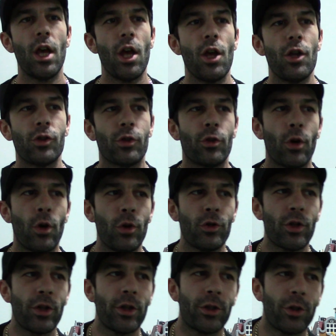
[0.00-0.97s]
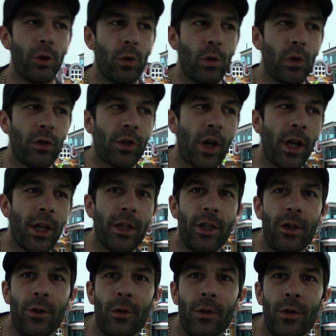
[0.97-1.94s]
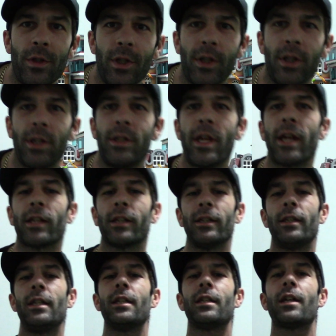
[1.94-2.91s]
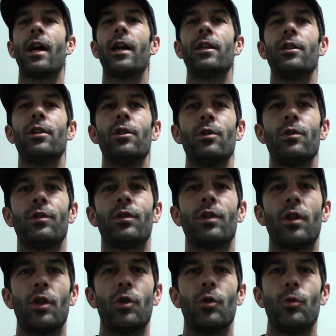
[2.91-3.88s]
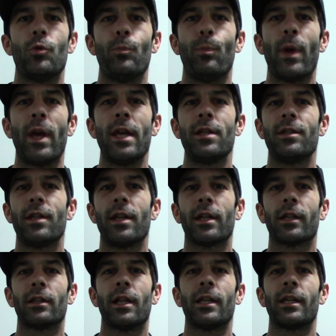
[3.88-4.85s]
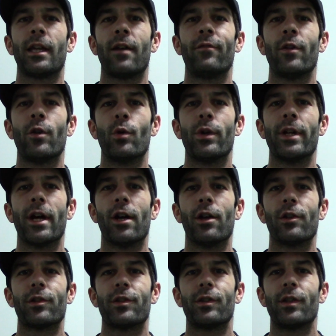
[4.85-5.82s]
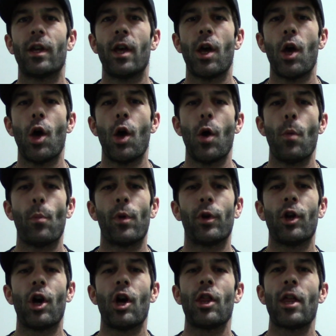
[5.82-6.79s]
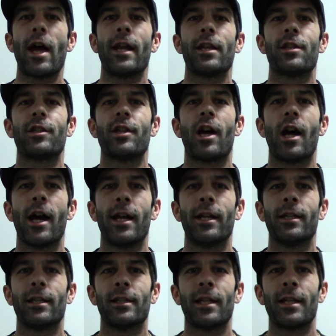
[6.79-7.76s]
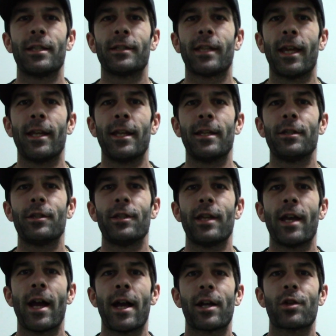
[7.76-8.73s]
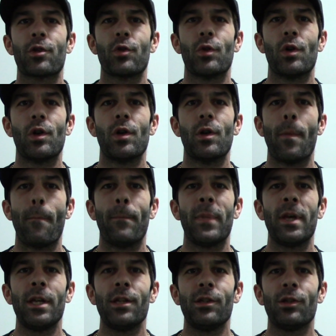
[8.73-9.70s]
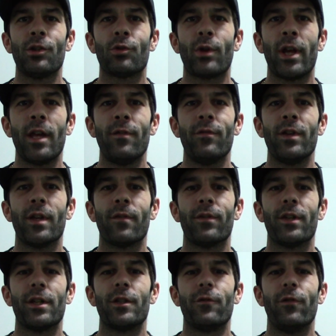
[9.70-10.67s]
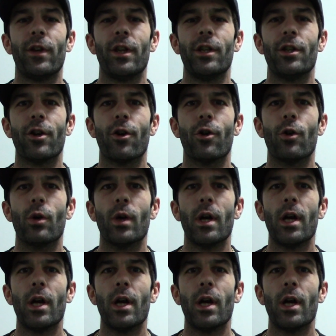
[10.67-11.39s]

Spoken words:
So those are the tools I use, the technique I use, basic like everyone else. Put all that aside, let's get into the actual meat and gravy of this video.